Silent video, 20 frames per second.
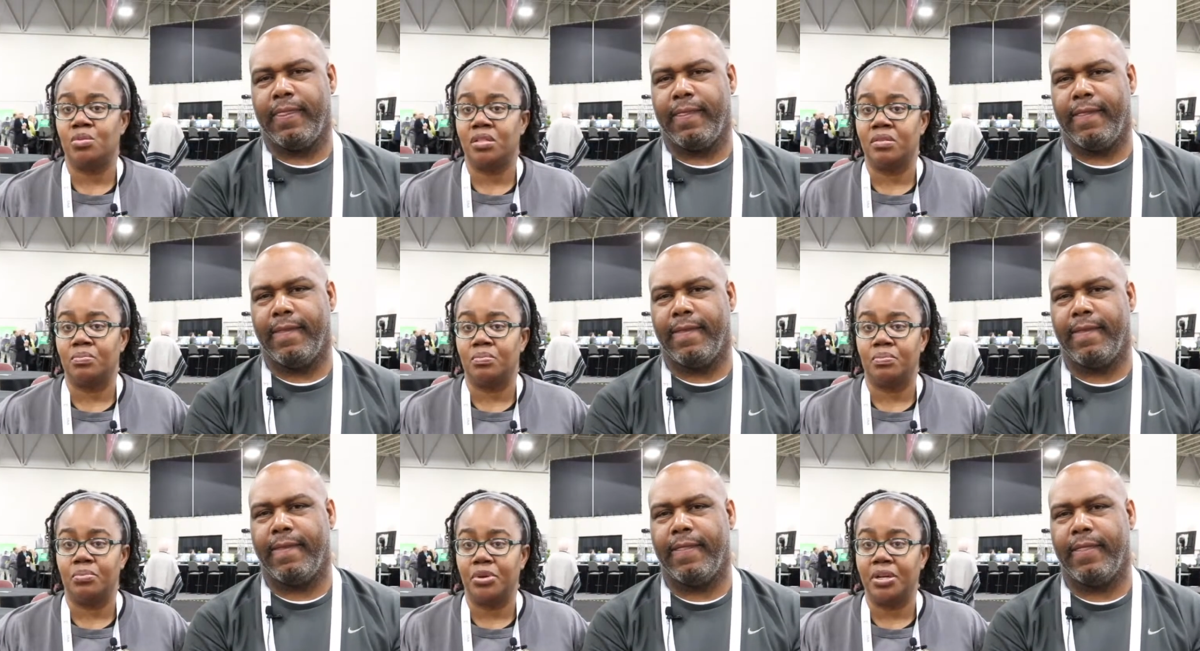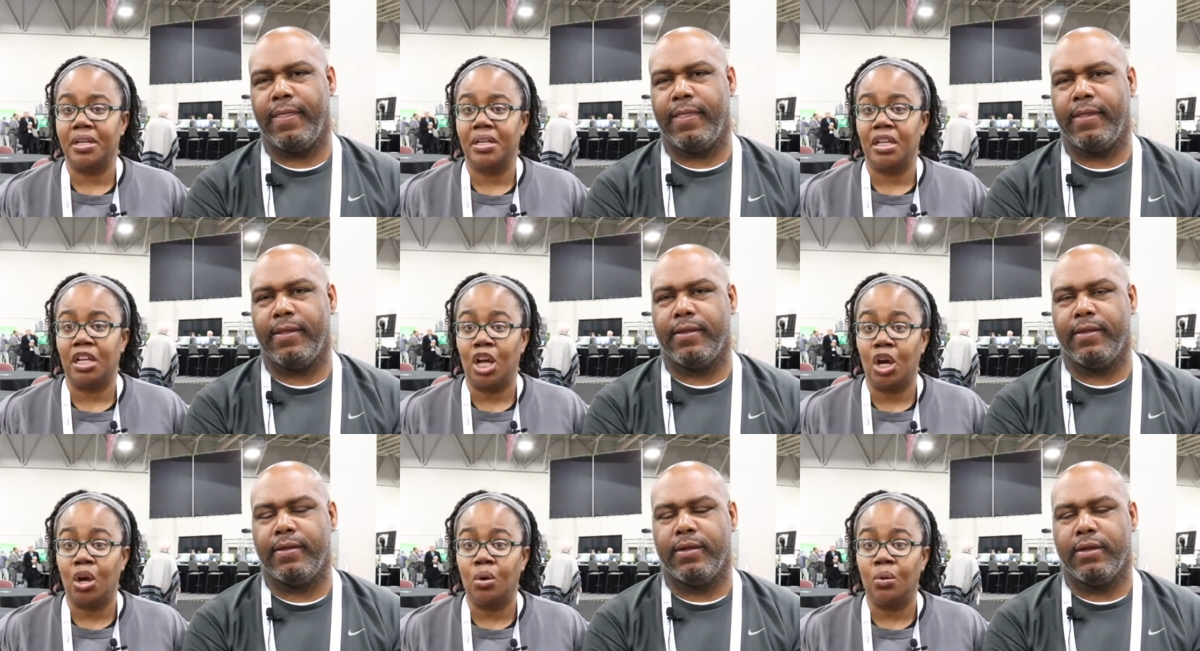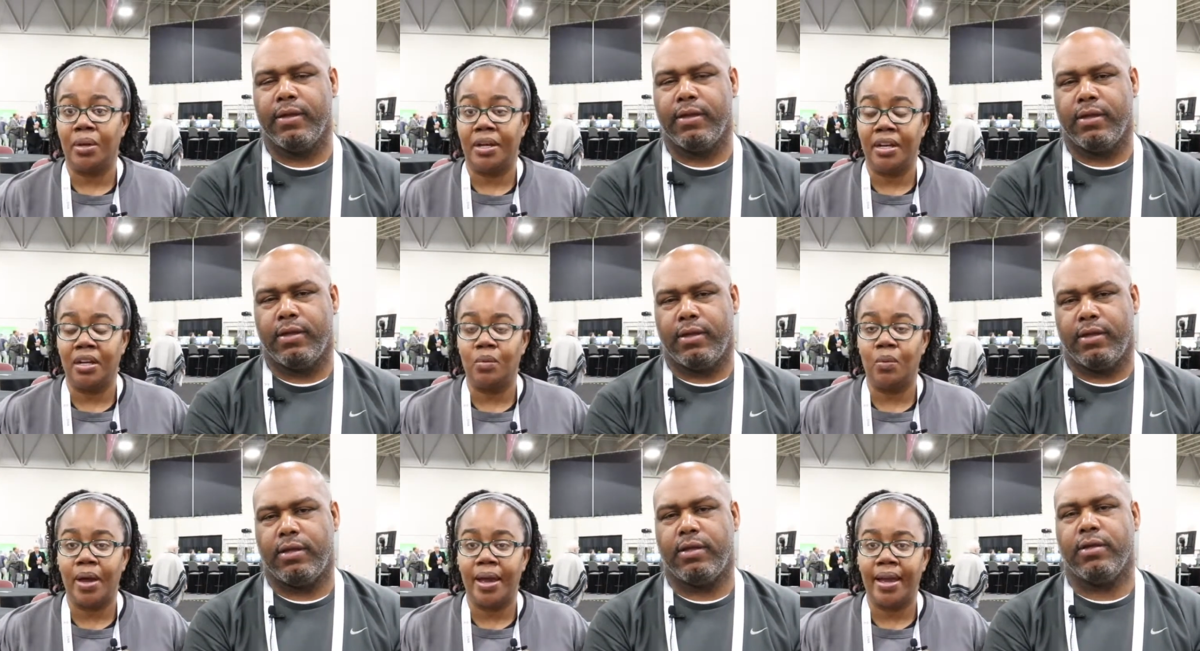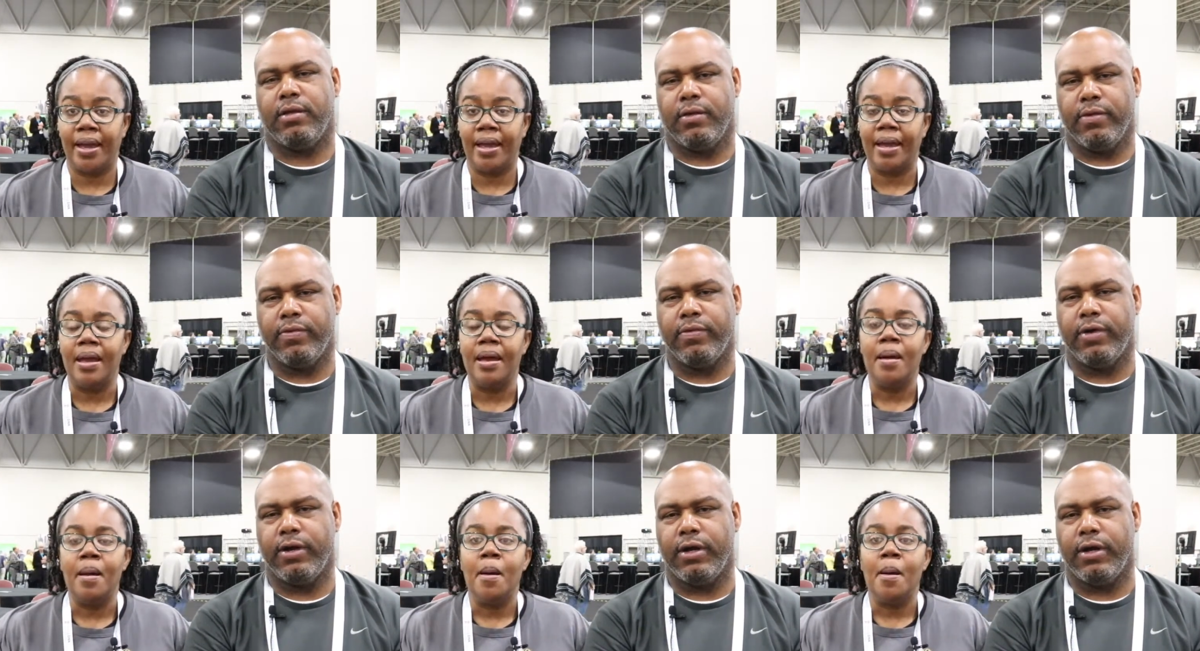Speaker 1: was pretty low anyway.
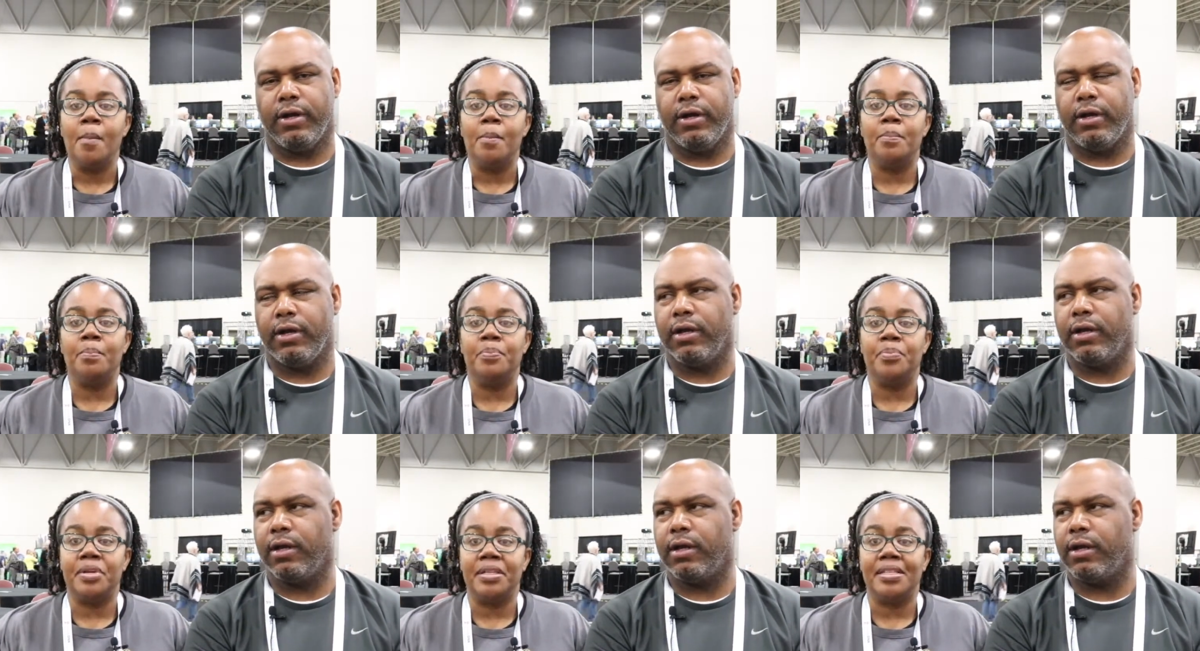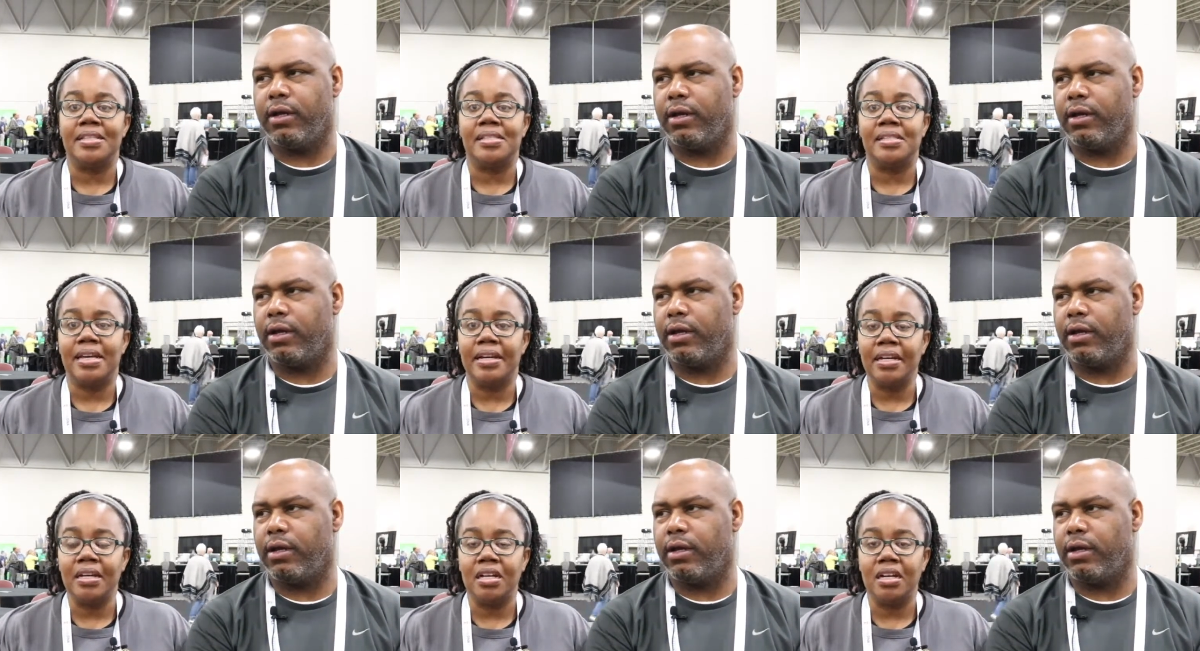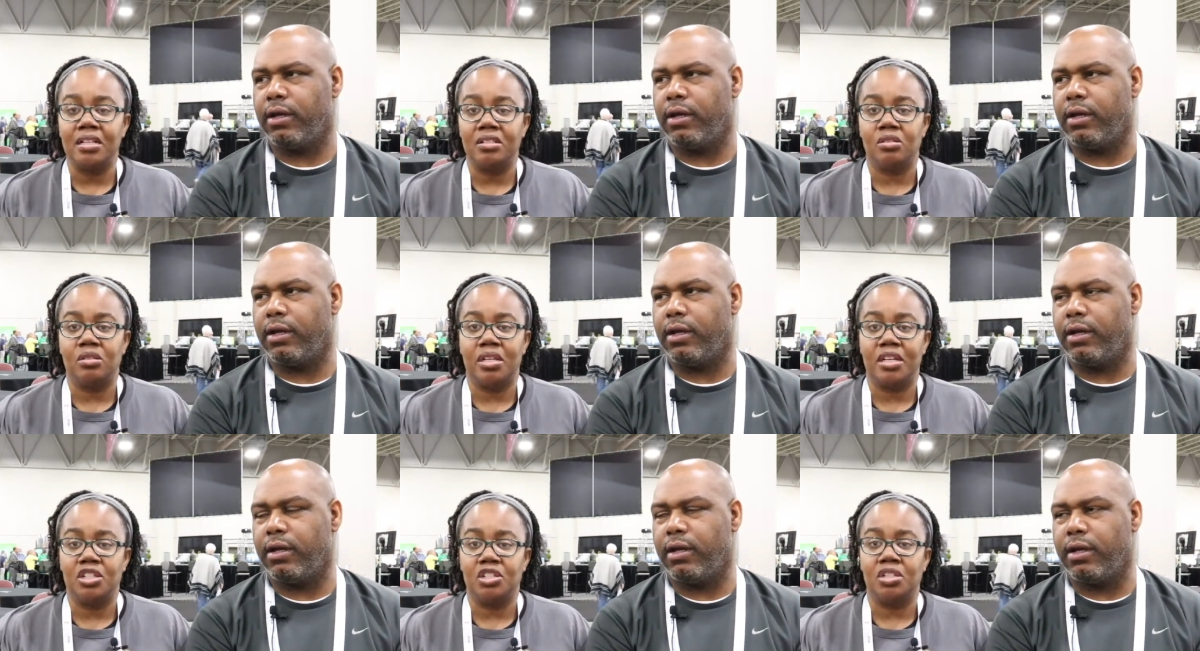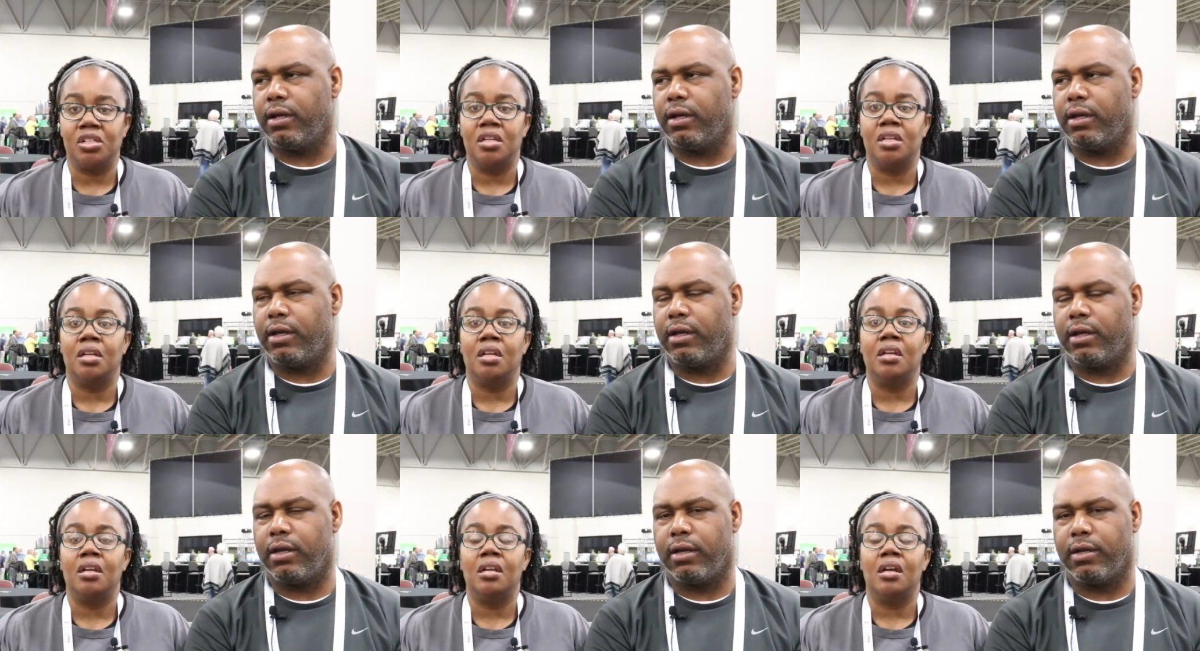Right. But the second
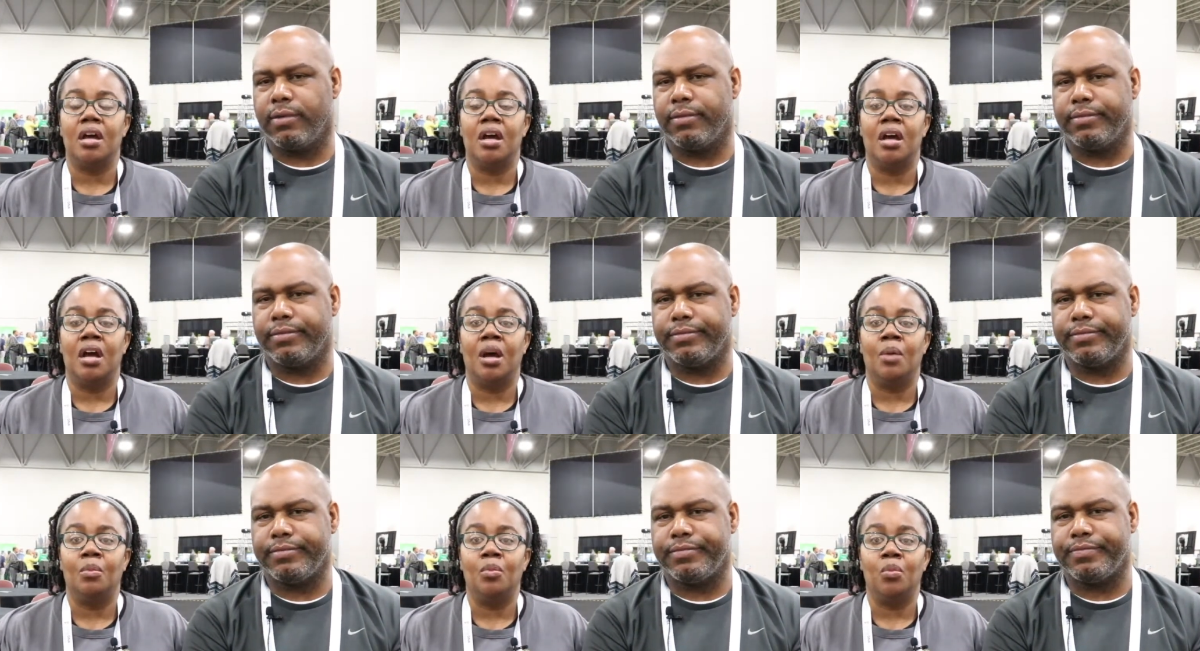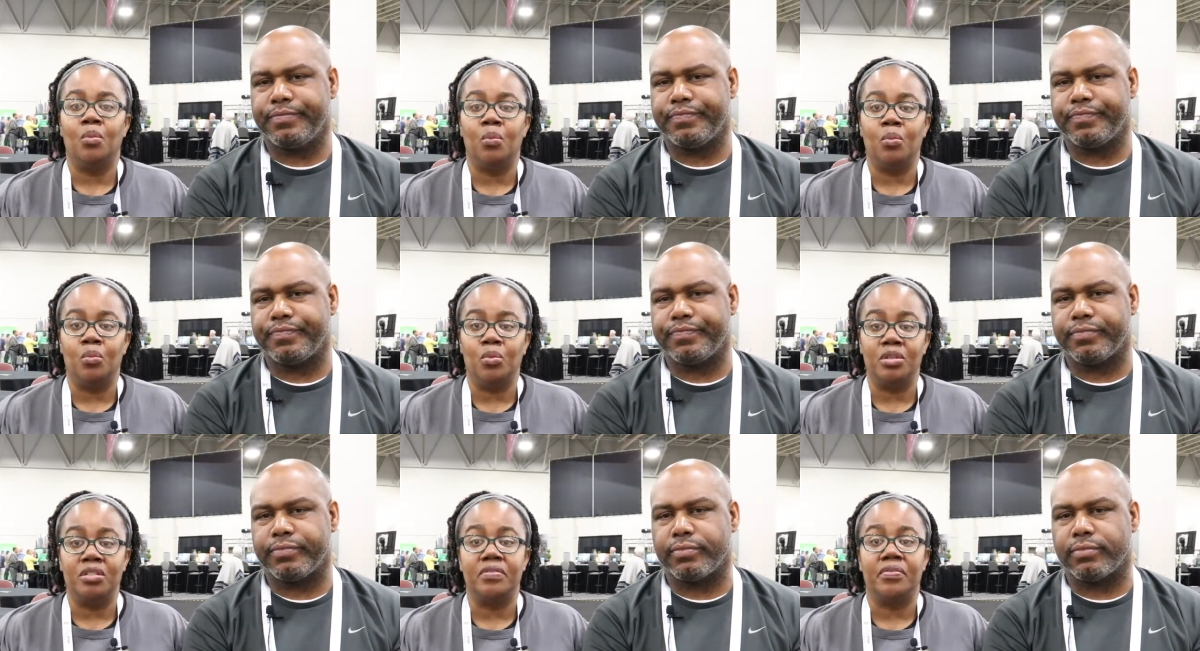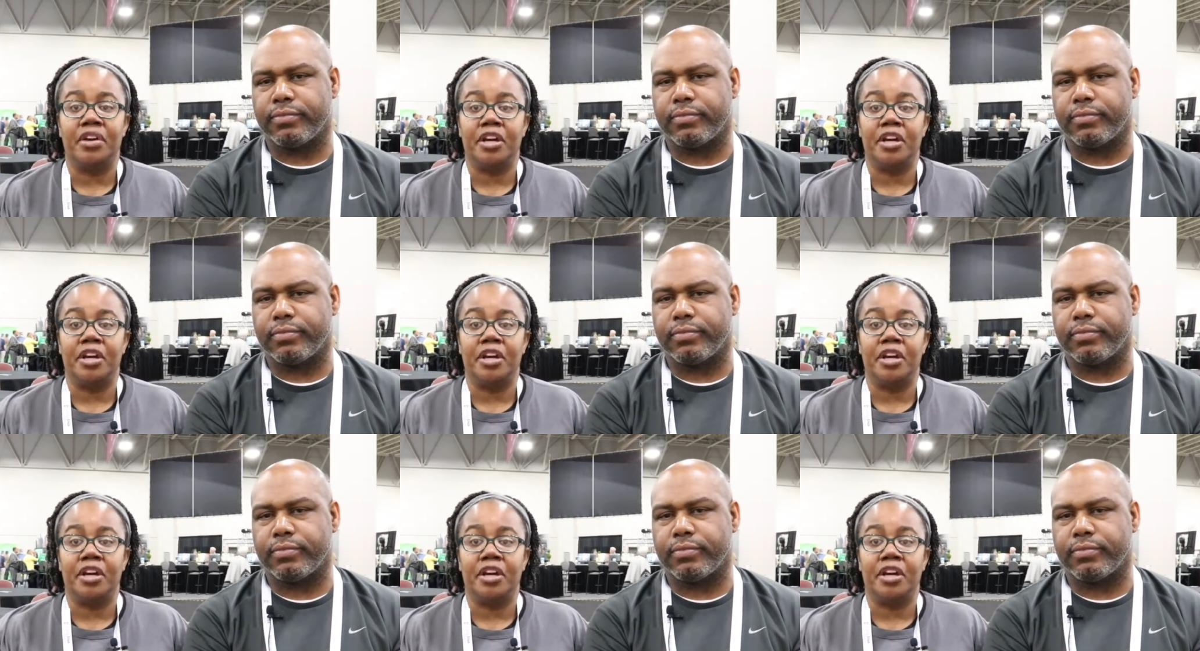consultation um, was